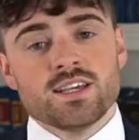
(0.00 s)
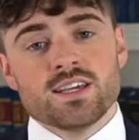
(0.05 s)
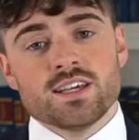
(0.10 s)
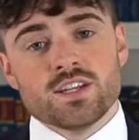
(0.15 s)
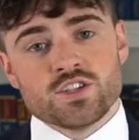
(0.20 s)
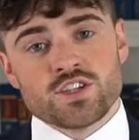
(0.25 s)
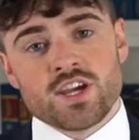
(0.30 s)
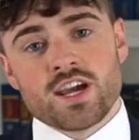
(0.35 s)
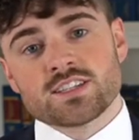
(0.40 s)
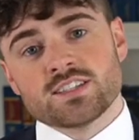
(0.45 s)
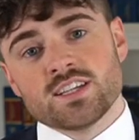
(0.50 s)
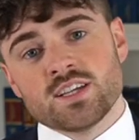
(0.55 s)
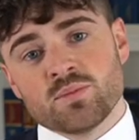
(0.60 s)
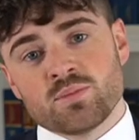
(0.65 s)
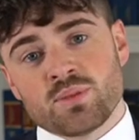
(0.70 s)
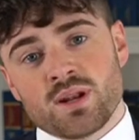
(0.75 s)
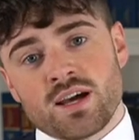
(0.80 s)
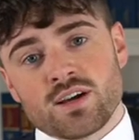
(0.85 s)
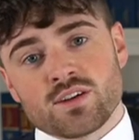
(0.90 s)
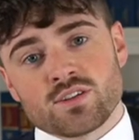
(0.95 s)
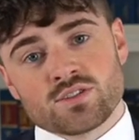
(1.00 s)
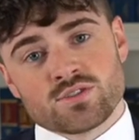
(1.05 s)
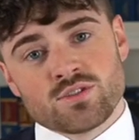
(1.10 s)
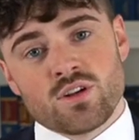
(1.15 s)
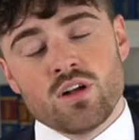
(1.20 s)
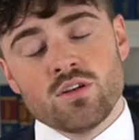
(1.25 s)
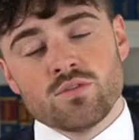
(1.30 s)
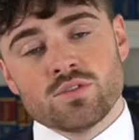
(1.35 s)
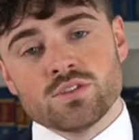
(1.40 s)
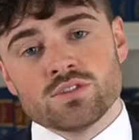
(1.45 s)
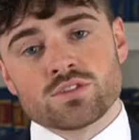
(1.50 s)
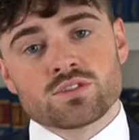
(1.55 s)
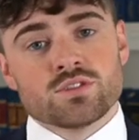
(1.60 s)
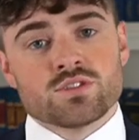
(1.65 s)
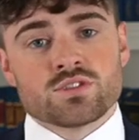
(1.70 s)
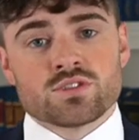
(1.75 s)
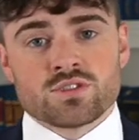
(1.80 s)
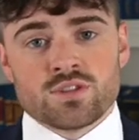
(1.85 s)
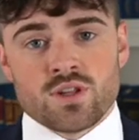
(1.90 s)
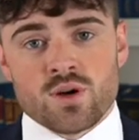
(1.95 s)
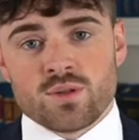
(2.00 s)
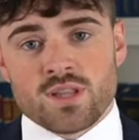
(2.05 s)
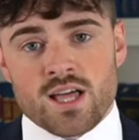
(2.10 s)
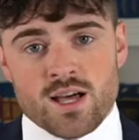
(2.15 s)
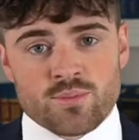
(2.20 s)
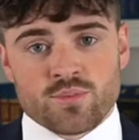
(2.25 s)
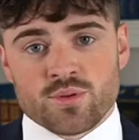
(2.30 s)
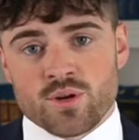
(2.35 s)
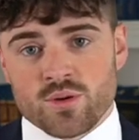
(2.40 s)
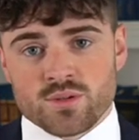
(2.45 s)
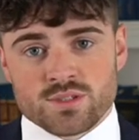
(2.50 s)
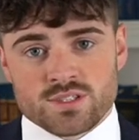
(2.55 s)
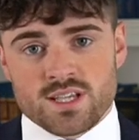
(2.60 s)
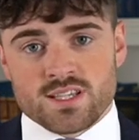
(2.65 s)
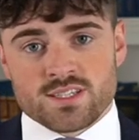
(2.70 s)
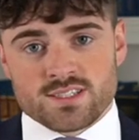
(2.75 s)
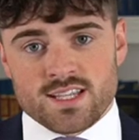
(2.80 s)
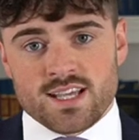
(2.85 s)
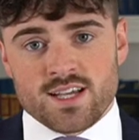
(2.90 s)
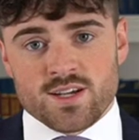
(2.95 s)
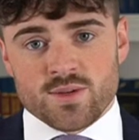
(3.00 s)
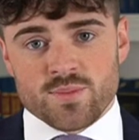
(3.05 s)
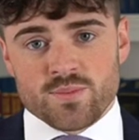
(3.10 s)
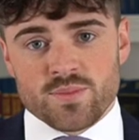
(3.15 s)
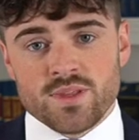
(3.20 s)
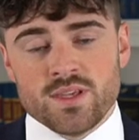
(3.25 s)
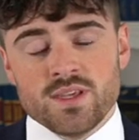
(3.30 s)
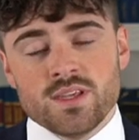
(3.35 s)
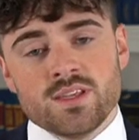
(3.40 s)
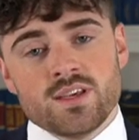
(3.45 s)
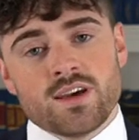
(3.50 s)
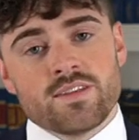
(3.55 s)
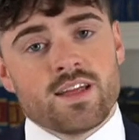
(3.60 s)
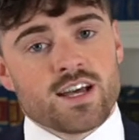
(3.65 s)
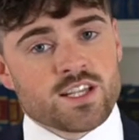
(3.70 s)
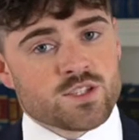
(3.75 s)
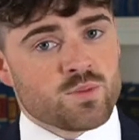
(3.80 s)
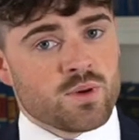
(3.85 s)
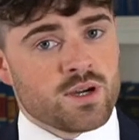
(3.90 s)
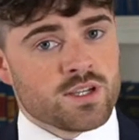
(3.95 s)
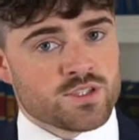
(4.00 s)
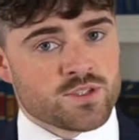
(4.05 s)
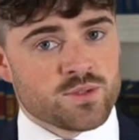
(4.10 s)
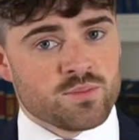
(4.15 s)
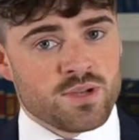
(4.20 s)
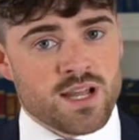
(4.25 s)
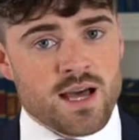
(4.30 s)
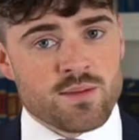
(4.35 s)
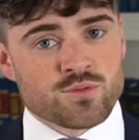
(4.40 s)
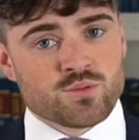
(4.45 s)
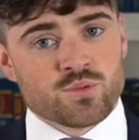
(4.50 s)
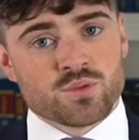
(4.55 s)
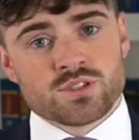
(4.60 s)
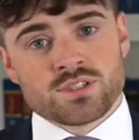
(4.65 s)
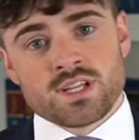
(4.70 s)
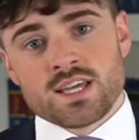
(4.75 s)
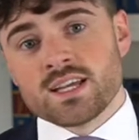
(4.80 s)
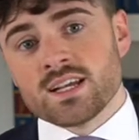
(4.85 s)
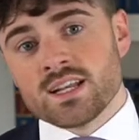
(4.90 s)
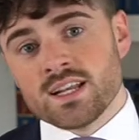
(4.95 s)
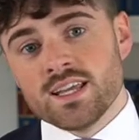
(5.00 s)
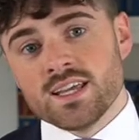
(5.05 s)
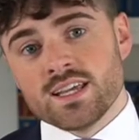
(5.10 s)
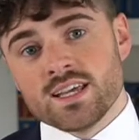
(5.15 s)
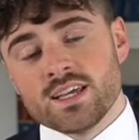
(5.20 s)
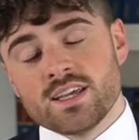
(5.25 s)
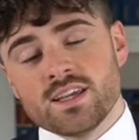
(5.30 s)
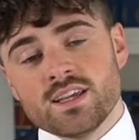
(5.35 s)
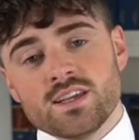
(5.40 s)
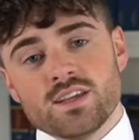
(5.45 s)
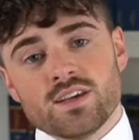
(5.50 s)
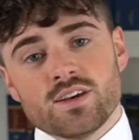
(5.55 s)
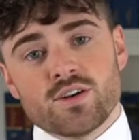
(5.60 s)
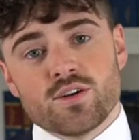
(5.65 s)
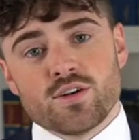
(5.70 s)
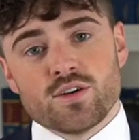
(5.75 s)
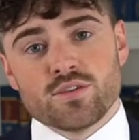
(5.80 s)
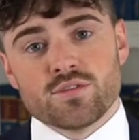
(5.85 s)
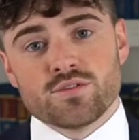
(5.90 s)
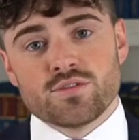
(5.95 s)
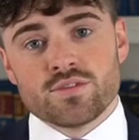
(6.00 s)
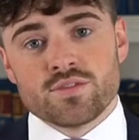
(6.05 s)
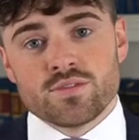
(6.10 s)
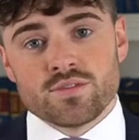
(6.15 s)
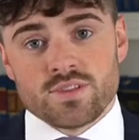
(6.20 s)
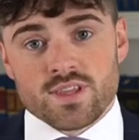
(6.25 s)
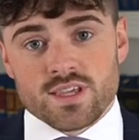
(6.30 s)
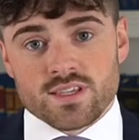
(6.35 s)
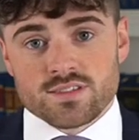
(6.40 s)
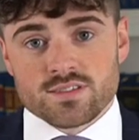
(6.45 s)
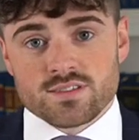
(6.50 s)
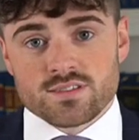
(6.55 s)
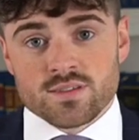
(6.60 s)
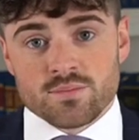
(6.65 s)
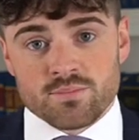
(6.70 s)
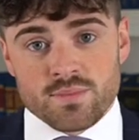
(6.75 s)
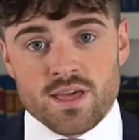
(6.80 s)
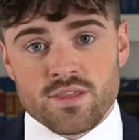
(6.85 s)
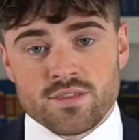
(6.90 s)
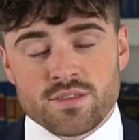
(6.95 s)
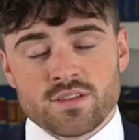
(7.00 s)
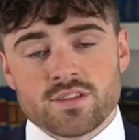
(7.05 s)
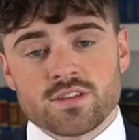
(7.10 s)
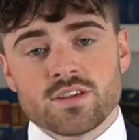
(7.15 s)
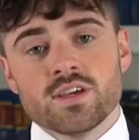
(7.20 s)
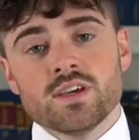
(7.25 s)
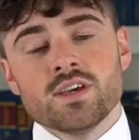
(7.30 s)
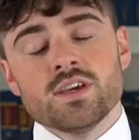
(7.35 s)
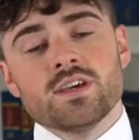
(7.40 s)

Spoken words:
Injecting blank solvents can slow that process down, and that's why some labs will stay clear of this method.